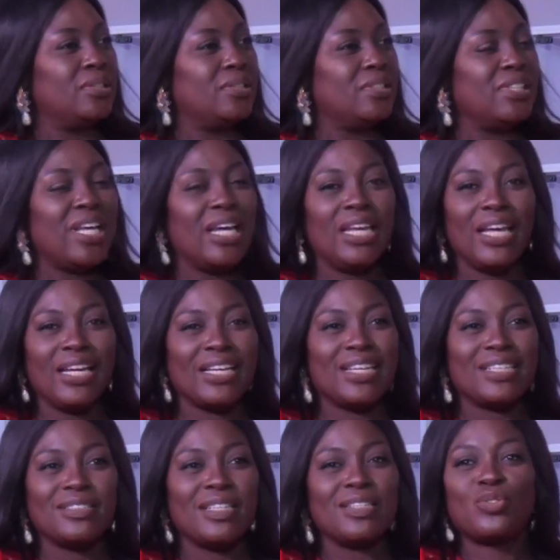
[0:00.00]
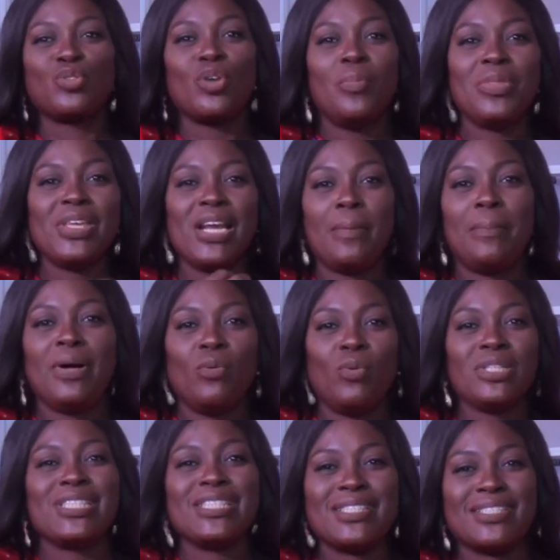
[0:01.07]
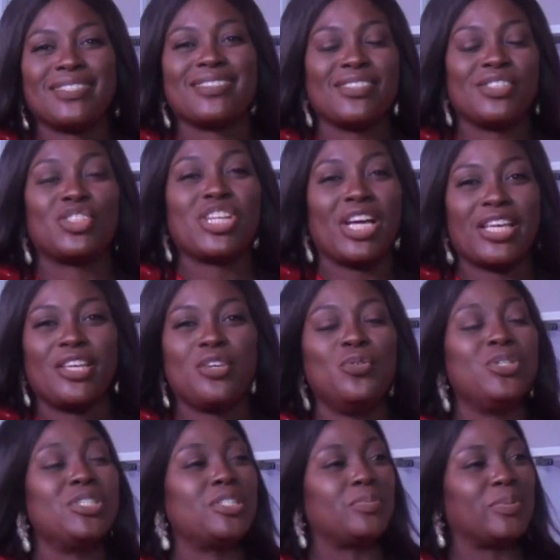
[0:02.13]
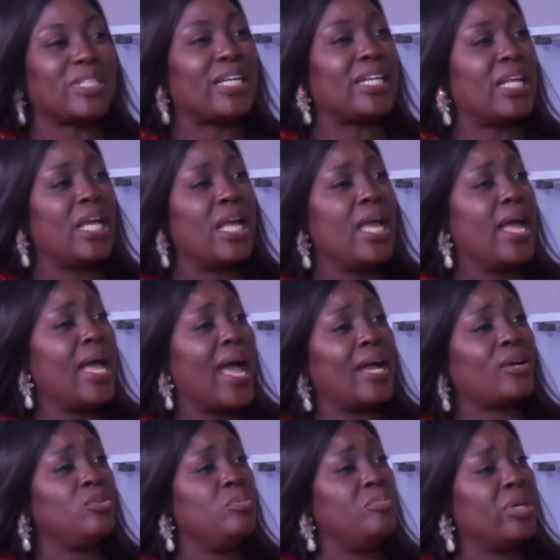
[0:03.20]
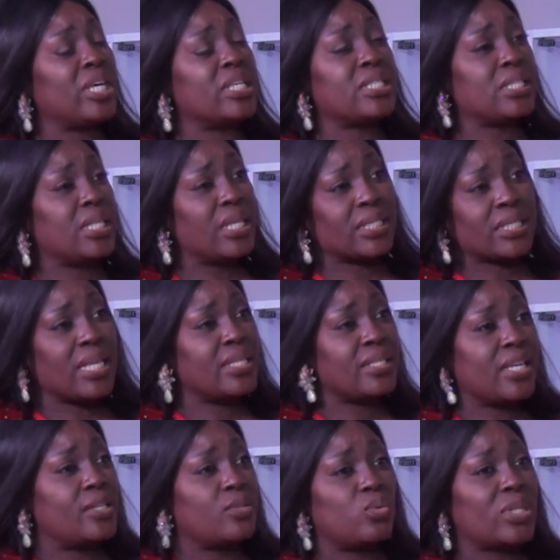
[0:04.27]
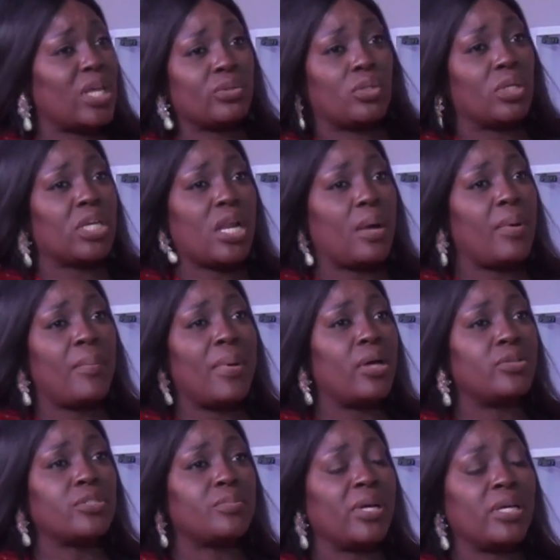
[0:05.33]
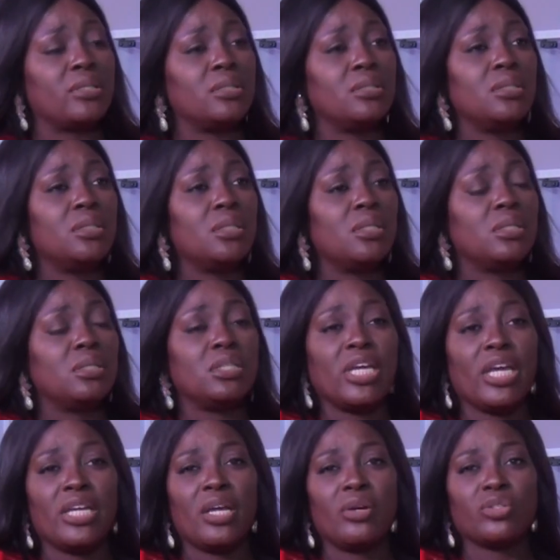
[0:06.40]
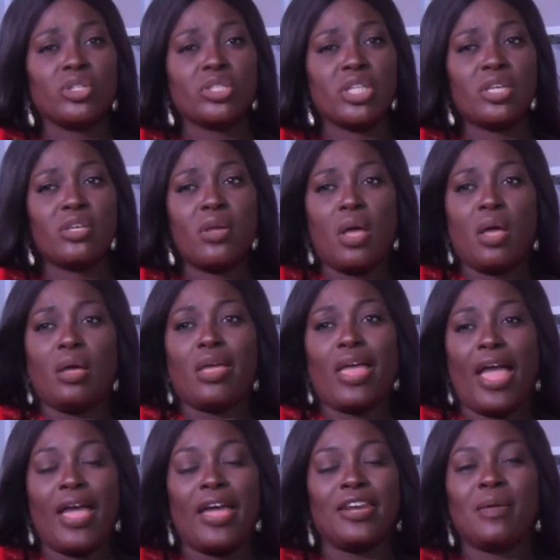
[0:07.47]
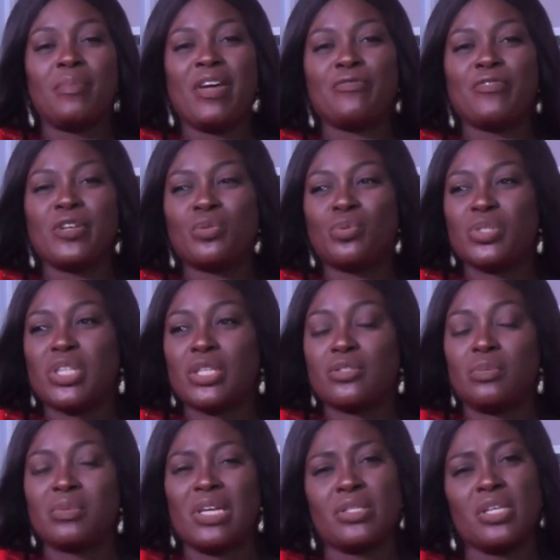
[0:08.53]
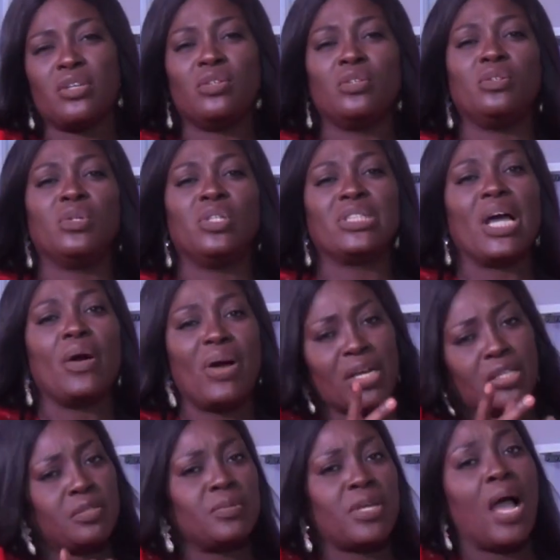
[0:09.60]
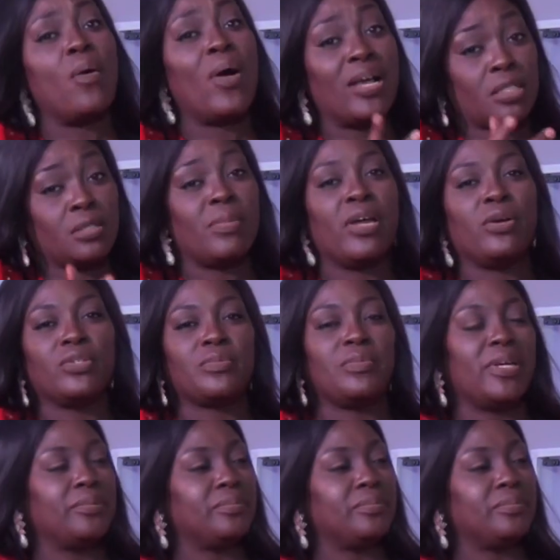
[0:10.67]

They're like, there's something about what is Shaki, who is this person? And I couldn't make a sentence without talking about my husband. Then I'll just say, and then my friends will say something. I'll say, you know what? I'll ask my husband.